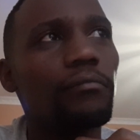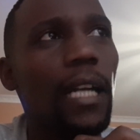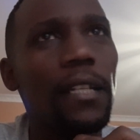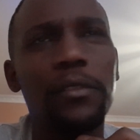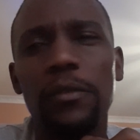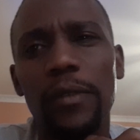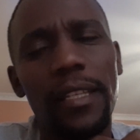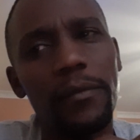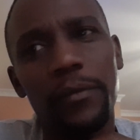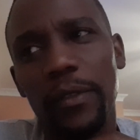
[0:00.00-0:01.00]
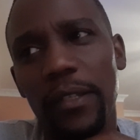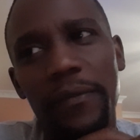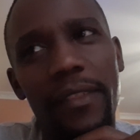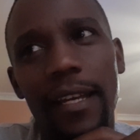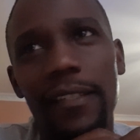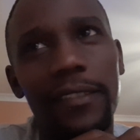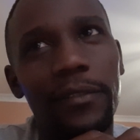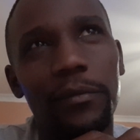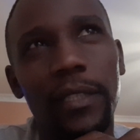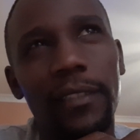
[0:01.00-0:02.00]
I don't know if that
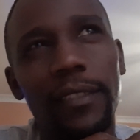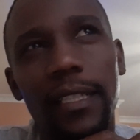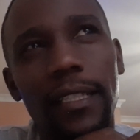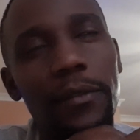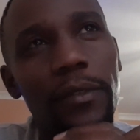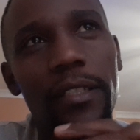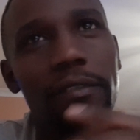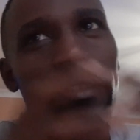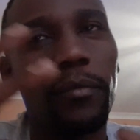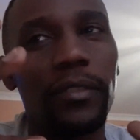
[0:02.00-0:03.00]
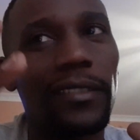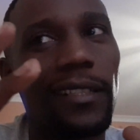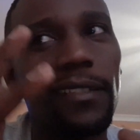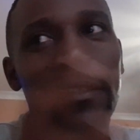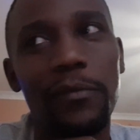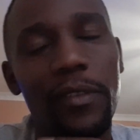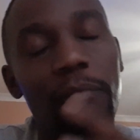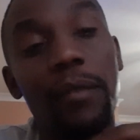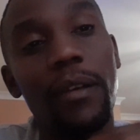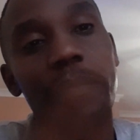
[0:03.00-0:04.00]
is exactly where trouble started with
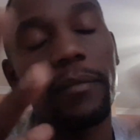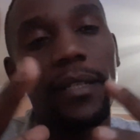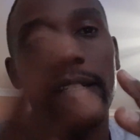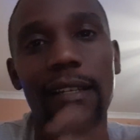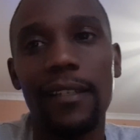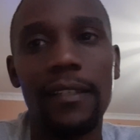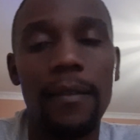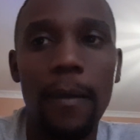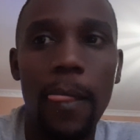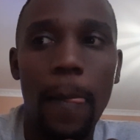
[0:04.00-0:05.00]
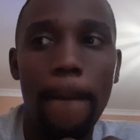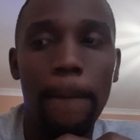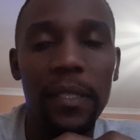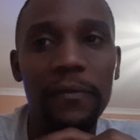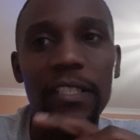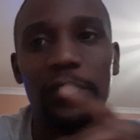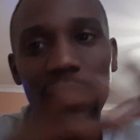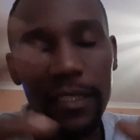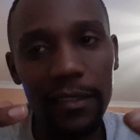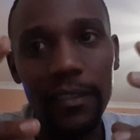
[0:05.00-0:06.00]
my mom and my dad, but
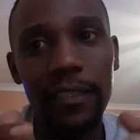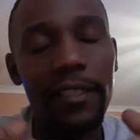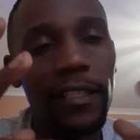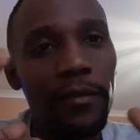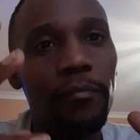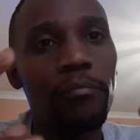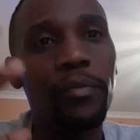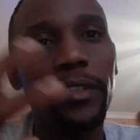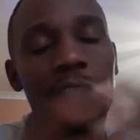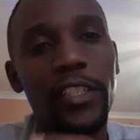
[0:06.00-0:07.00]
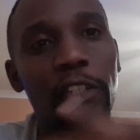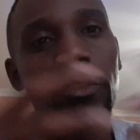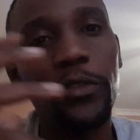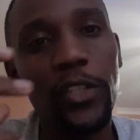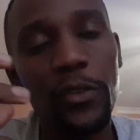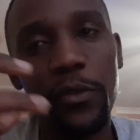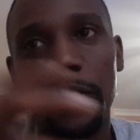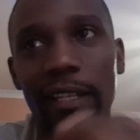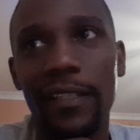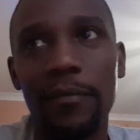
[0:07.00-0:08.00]
eventually it
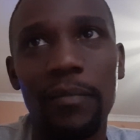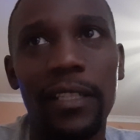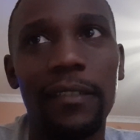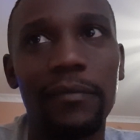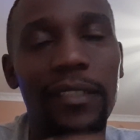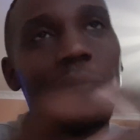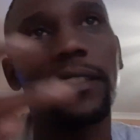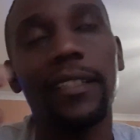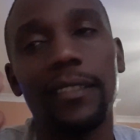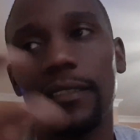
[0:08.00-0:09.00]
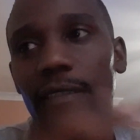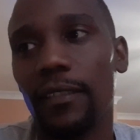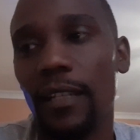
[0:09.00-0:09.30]
grew and it became something else.